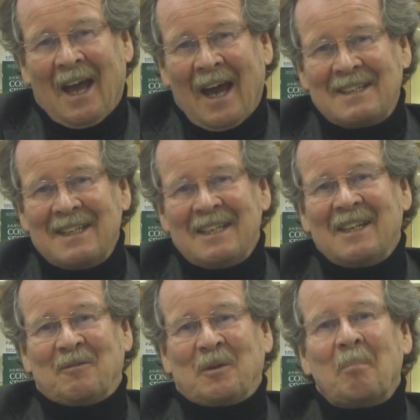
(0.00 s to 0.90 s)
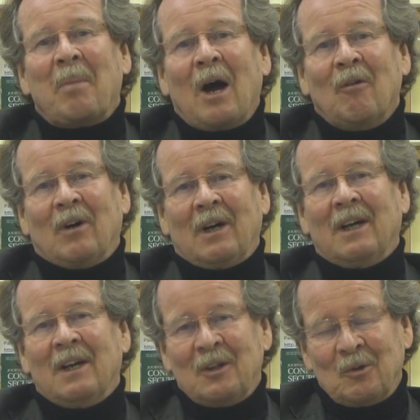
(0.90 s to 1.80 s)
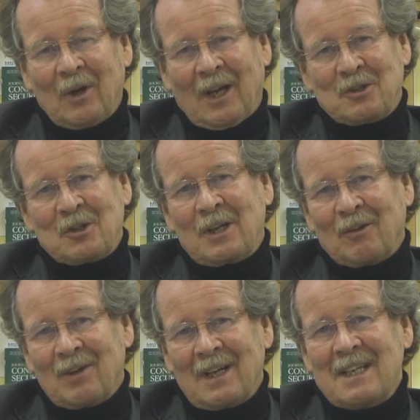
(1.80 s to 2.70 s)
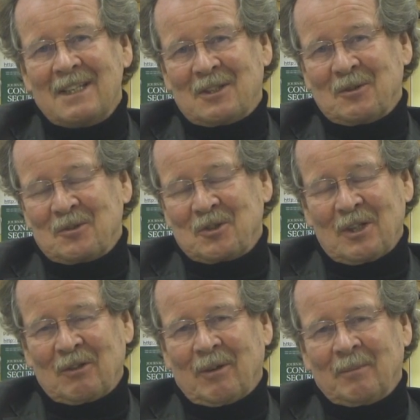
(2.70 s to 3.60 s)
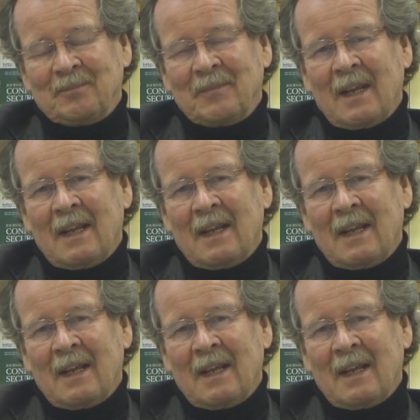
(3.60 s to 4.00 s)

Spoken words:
I didn't have the power to actually release those children.